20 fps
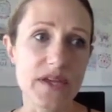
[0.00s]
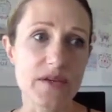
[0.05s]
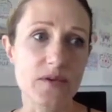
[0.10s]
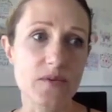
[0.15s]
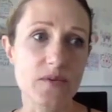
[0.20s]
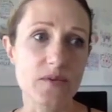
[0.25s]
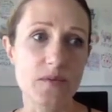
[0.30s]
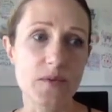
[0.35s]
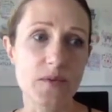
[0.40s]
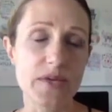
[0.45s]

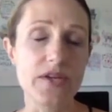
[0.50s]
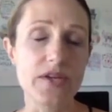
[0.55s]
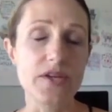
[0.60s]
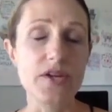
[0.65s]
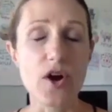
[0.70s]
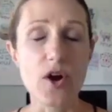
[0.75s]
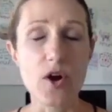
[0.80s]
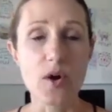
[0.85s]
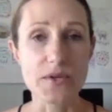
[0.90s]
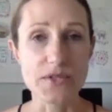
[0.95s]
we
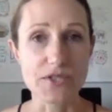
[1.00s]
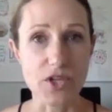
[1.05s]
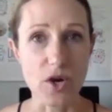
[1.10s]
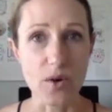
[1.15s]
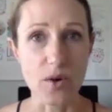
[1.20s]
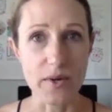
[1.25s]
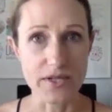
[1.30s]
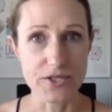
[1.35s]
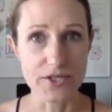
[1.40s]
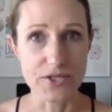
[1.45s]
know is
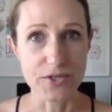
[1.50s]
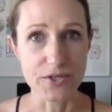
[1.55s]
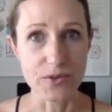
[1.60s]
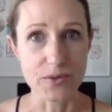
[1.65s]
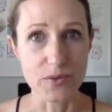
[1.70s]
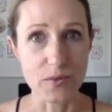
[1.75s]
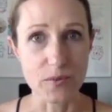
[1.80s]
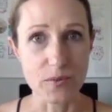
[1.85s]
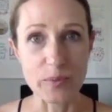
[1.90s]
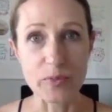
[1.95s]
going
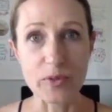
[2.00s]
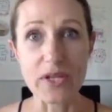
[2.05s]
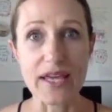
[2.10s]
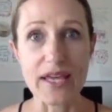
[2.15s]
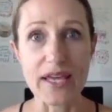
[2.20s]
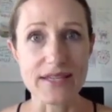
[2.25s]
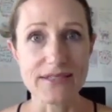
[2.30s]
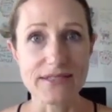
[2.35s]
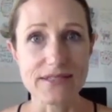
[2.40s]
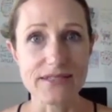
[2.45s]
to
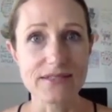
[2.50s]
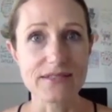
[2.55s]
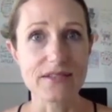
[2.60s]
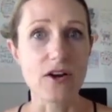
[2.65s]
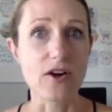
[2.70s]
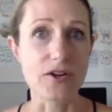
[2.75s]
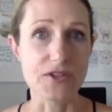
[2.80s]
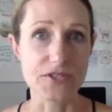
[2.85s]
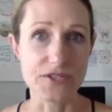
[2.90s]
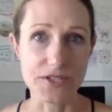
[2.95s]
replace
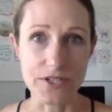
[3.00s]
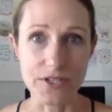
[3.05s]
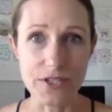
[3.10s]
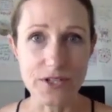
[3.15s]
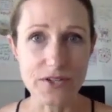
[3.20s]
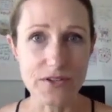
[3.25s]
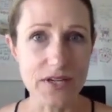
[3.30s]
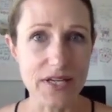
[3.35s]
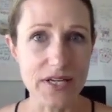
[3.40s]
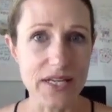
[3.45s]
our
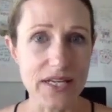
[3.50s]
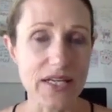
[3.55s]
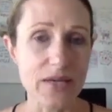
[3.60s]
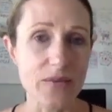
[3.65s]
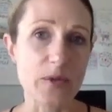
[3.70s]
security,